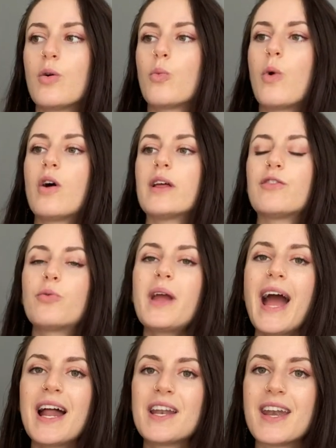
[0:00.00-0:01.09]
Well, if we
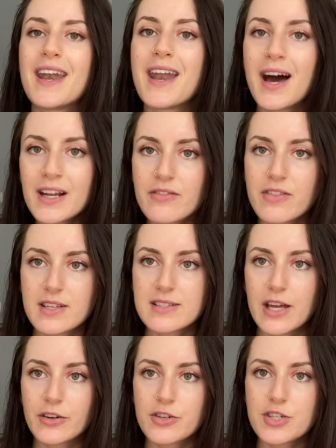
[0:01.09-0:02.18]
had none of this
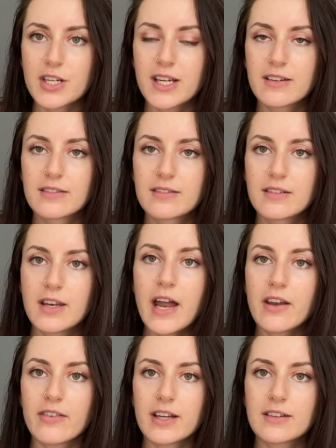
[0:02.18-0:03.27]
energy, none
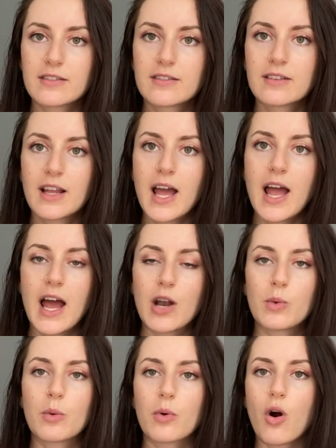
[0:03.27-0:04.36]
of it, and
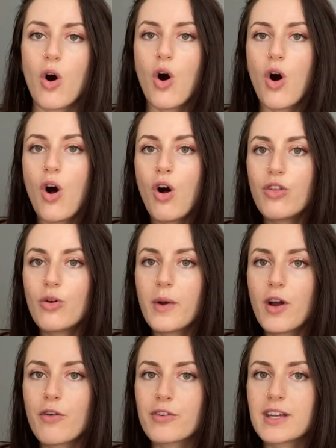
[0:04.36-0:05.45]
we were all the way
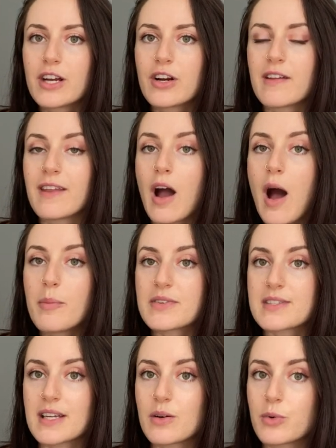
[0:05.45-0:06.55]
over here in the
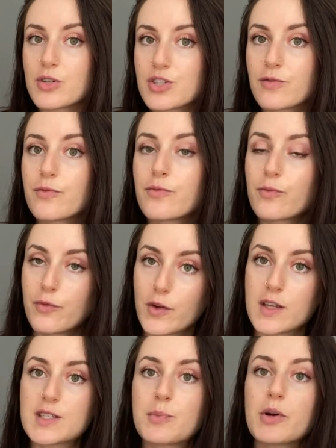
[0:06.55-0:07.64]
opposite, which for
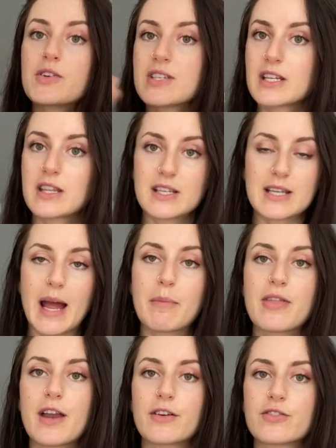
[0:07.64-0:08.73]
this person in this
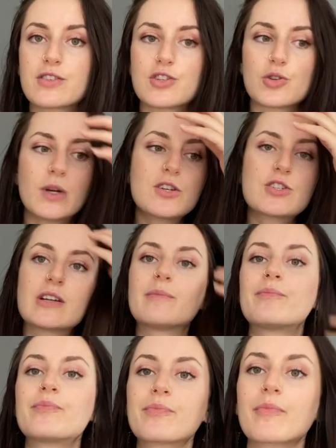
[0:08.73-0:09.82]
hypothetical situation,
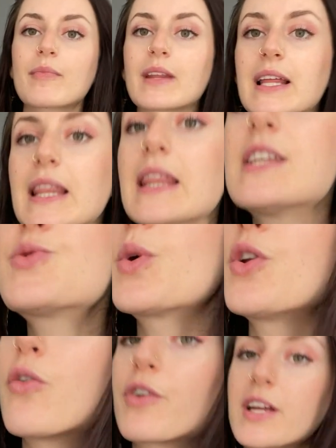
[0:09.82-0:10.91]
this one over